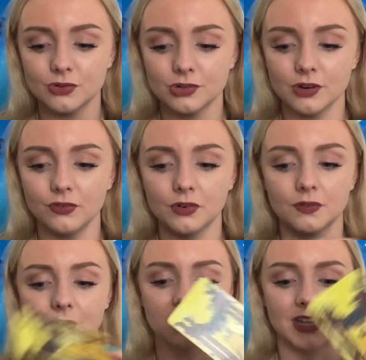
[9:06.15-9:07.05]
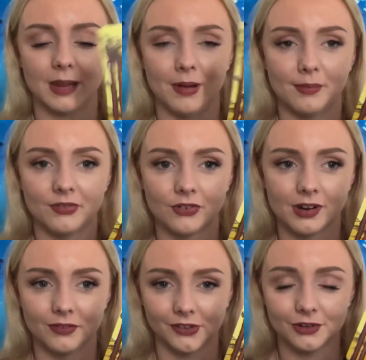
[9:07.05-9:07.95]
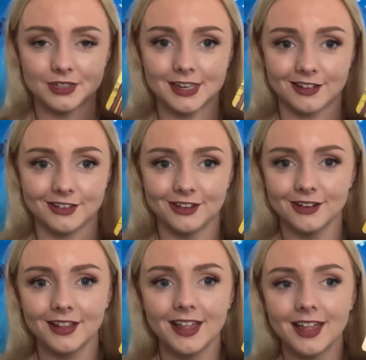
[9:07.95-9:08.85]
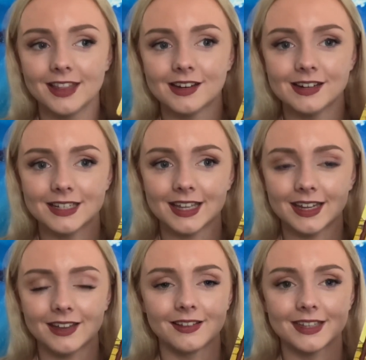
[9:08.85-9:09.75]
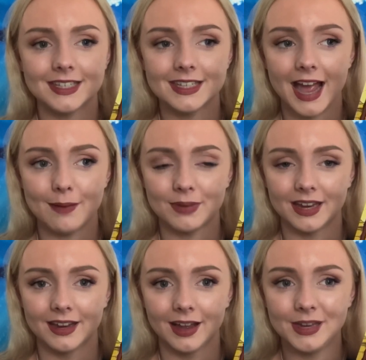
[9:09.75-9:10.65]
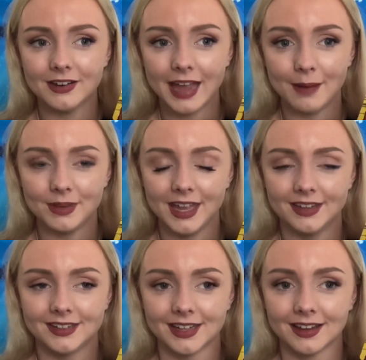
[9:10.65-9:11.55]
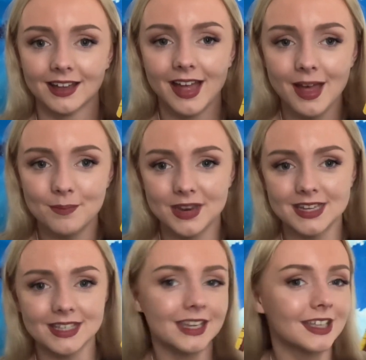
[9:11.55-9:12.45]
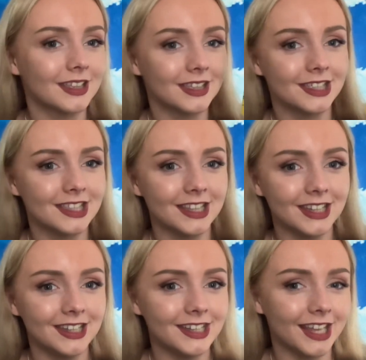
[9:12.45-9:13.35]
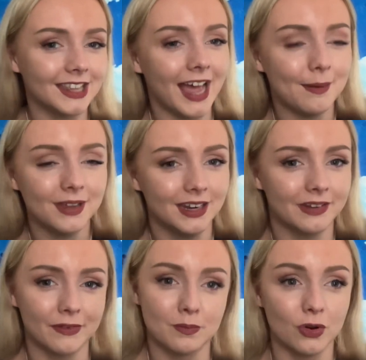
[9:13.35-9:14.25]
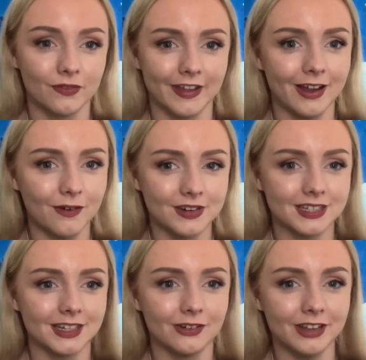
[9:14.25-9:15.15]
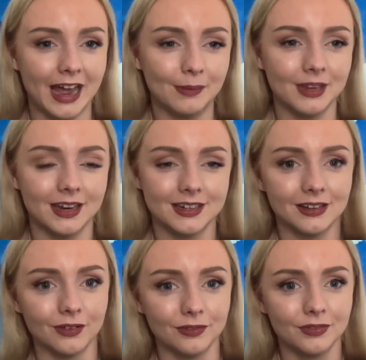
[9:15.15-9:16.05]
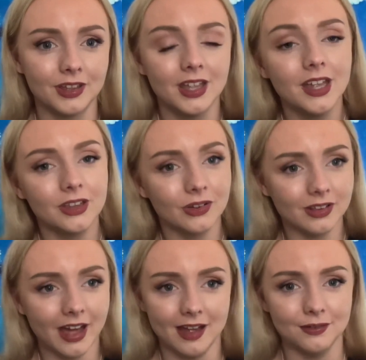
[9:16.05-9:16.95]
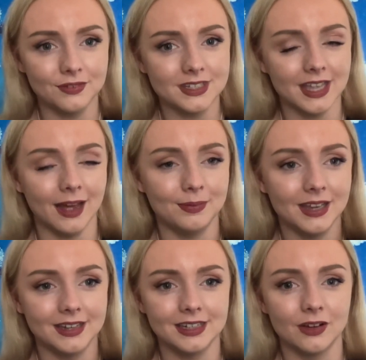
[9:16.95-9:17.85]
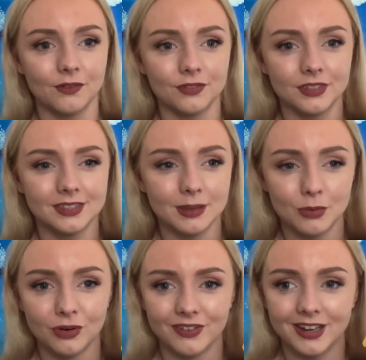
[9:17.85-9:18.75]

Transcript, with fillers: Also Four of Wands came out before and I forgot to tell you. There is like, this is happy. I'm hearing happy ending, but it's like, like the happy ending of a movie. Obviously not the happy ending of your life. It's the happy ending of the movie.